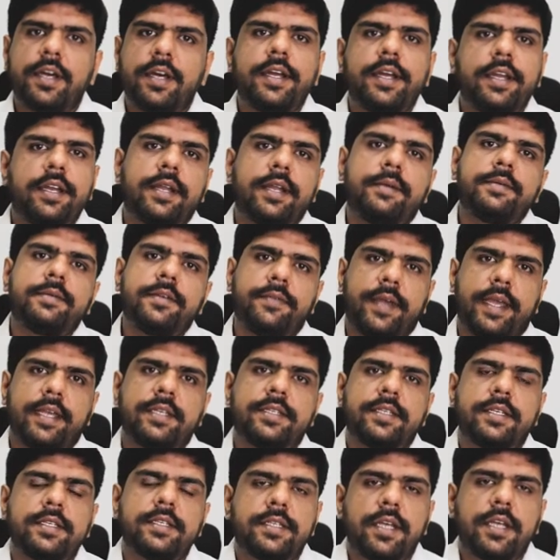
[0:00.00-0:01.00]
in terms of
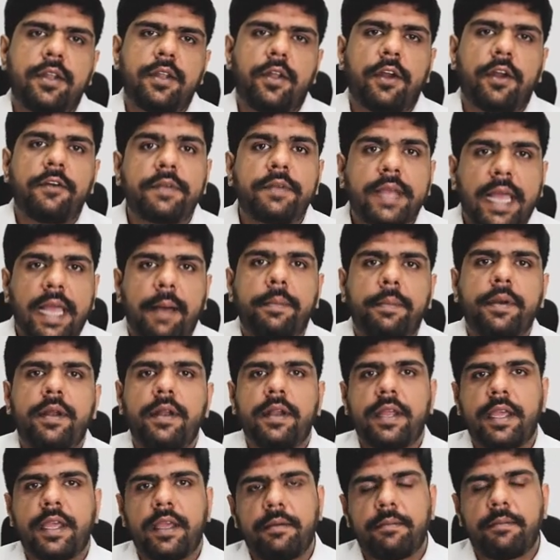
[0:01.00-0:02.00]
exits. A lot of capital
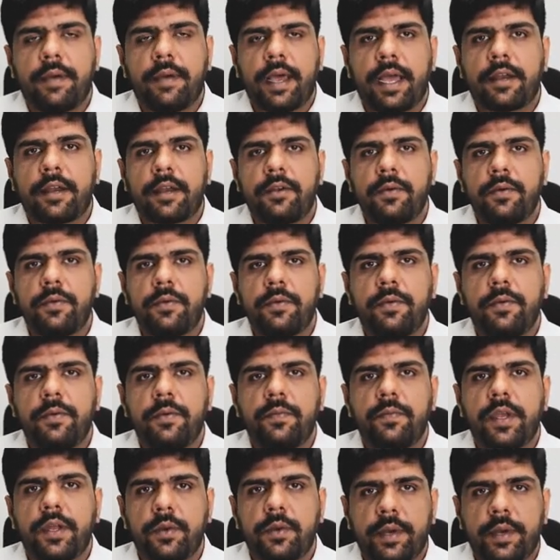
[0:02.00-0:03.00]
came back to
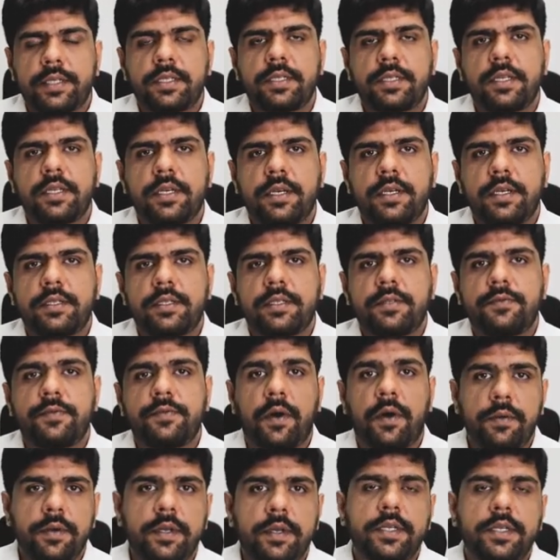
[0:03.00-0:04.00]
investors,
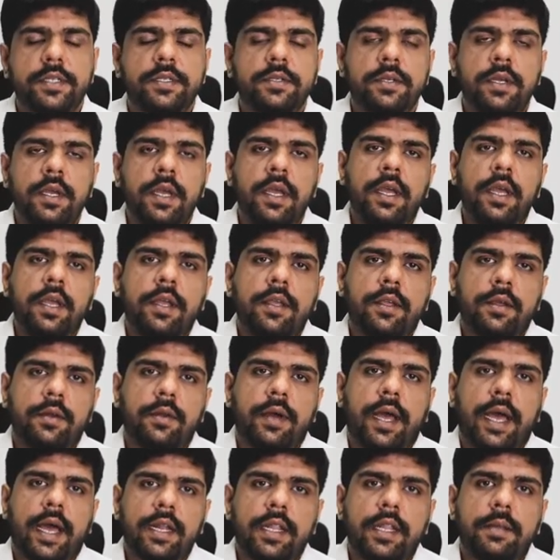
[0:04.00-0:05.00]
founders, you know,
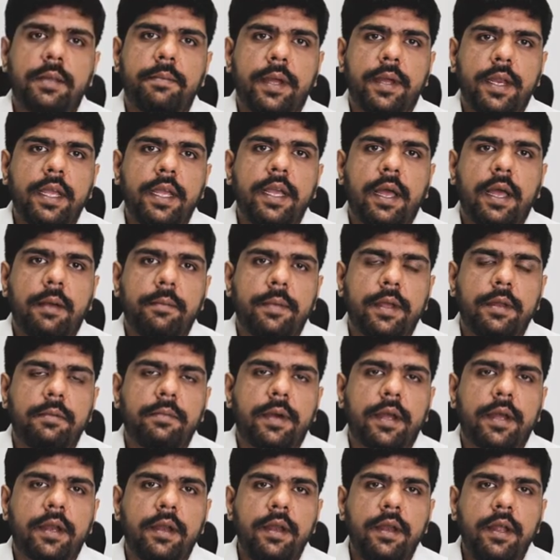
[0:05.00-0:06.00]
had the money come in,
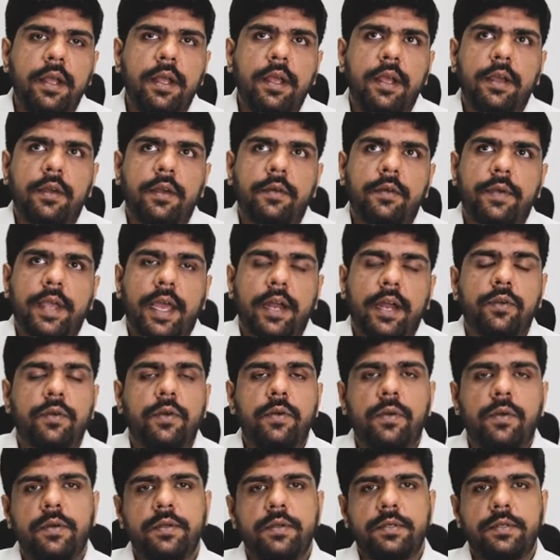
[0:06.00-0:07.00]
but we had
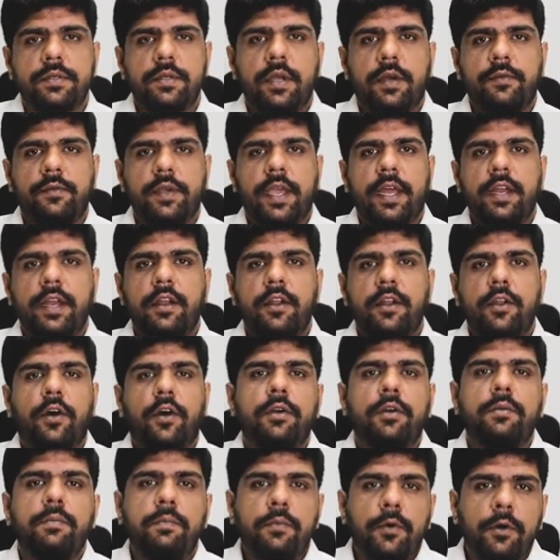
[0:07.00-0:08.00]
close, we had a
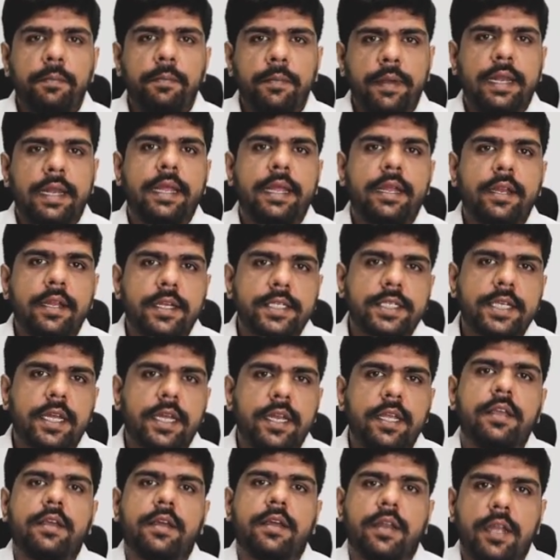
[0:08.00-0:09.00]
lot more millionaires
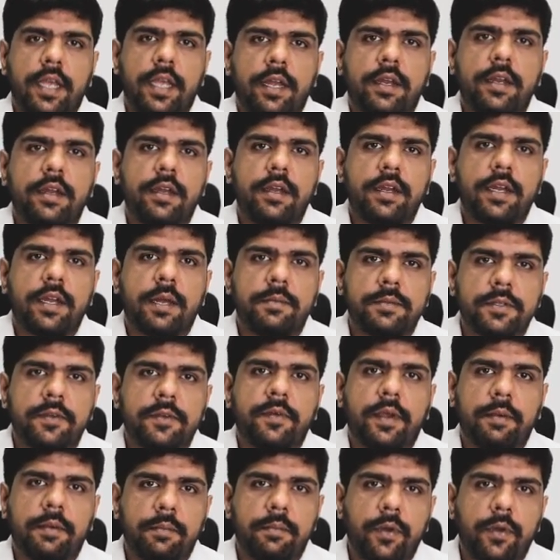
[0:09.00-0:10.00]
getting created in terms of
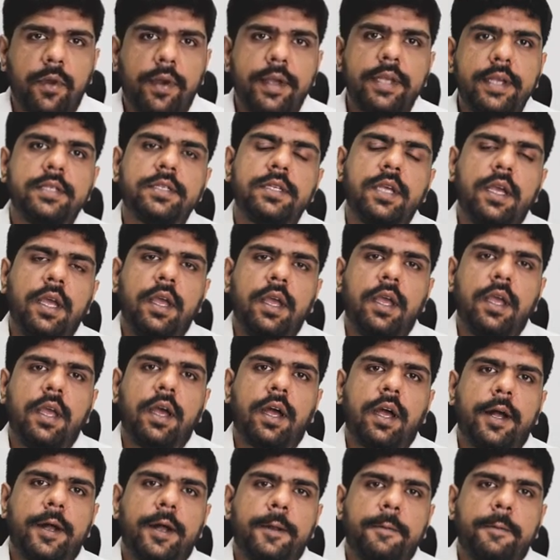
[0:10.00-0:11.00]
employees.
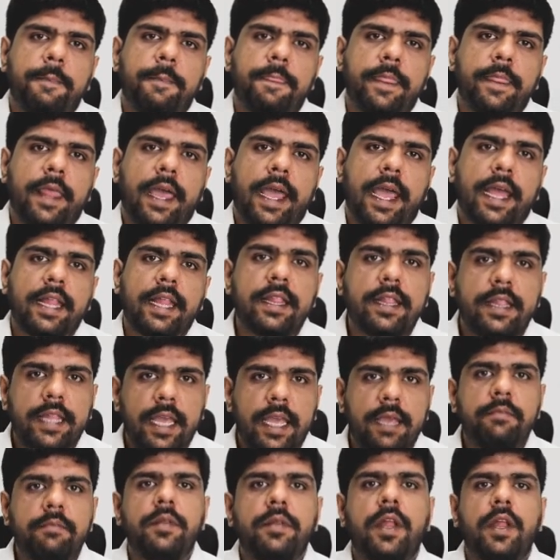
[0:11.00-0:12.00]
Um, and
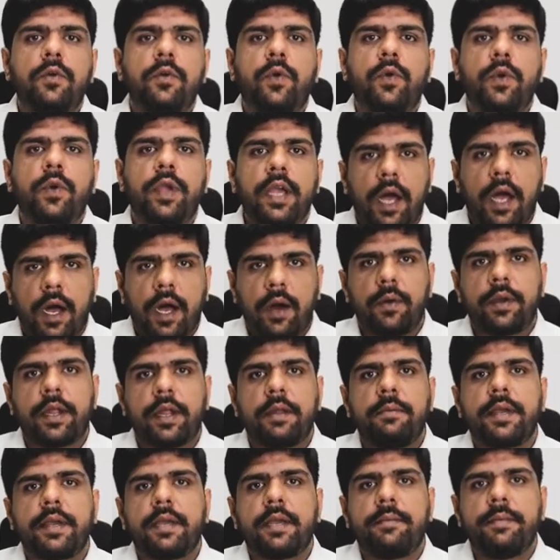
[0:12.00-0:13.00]
them now going out and
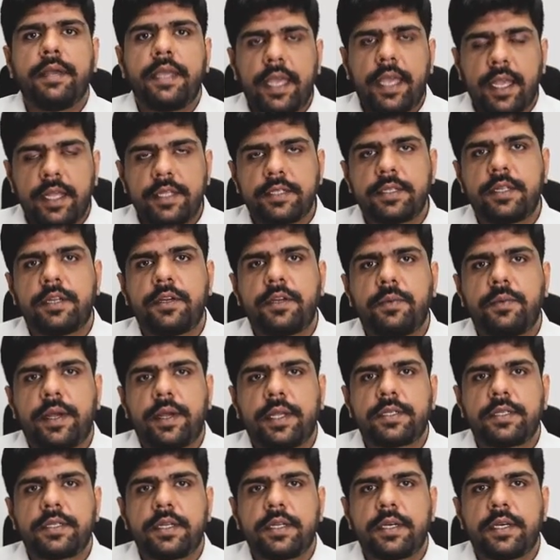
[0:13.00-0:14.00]
becoming angel
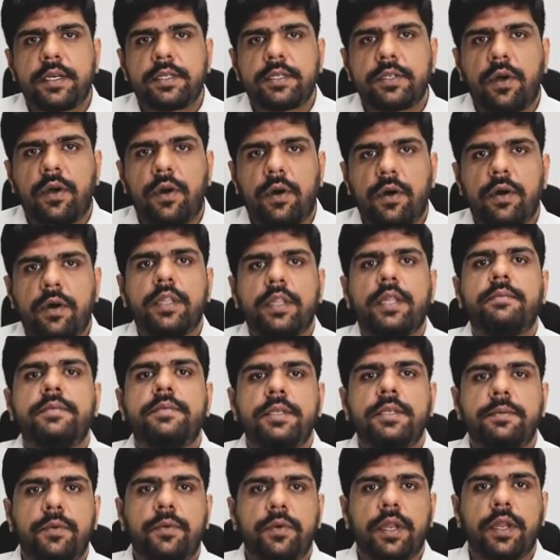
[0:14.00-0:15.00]
investors or them
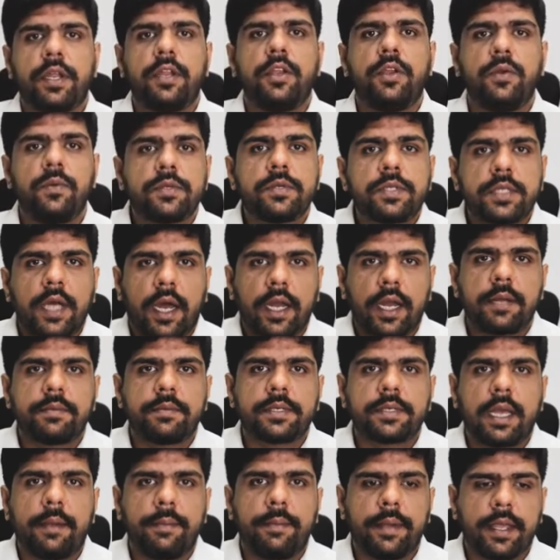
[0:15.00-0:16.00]
supporting new startups
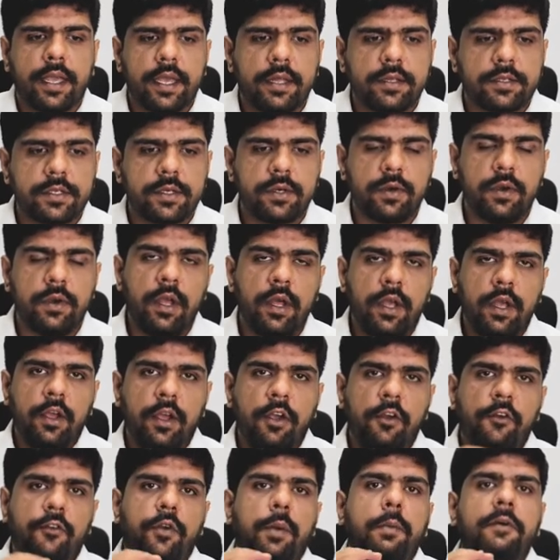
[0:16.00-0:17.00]
coming in. So
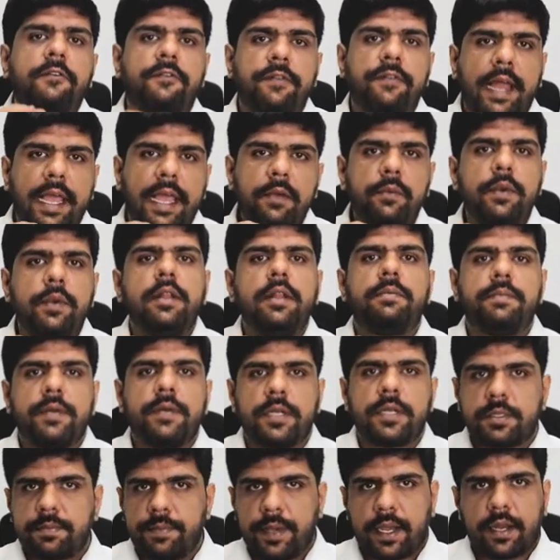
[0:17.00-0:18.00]
from a flywheel
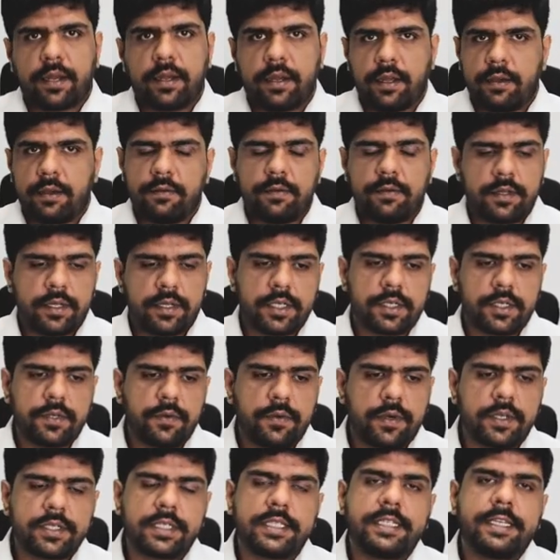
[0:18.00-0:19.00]
perspective, this
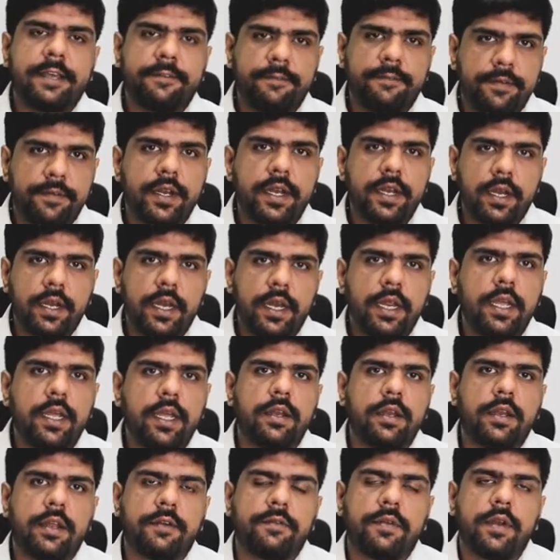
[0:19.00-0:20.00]
was definitely
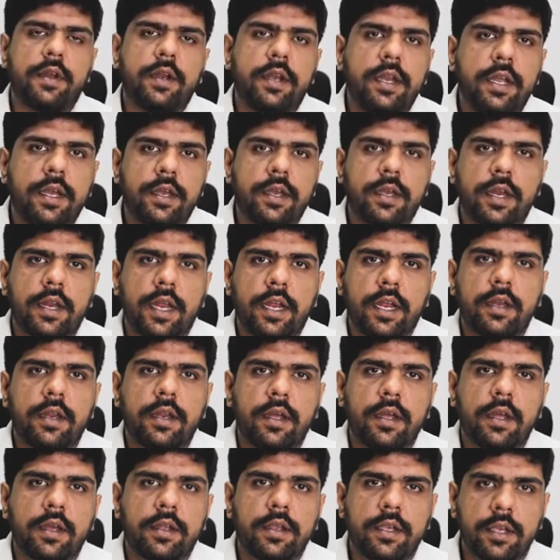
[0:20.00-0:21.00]
definitely a great
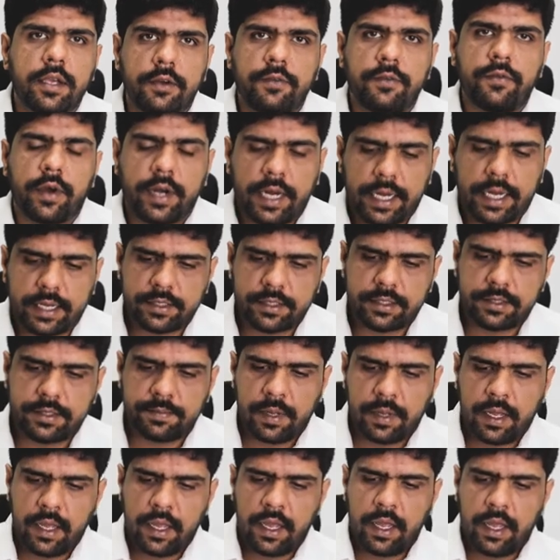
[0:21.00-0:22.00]
year for us.
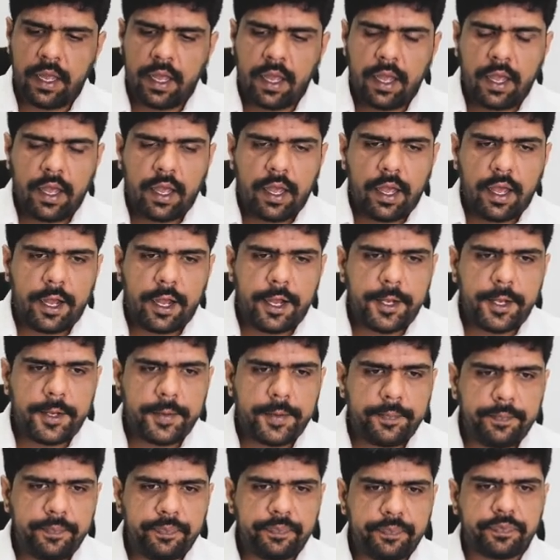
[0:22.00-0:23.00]

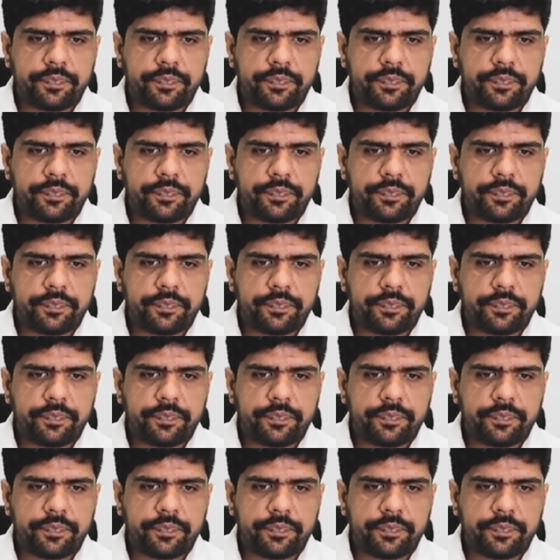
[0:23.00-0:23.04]
Um,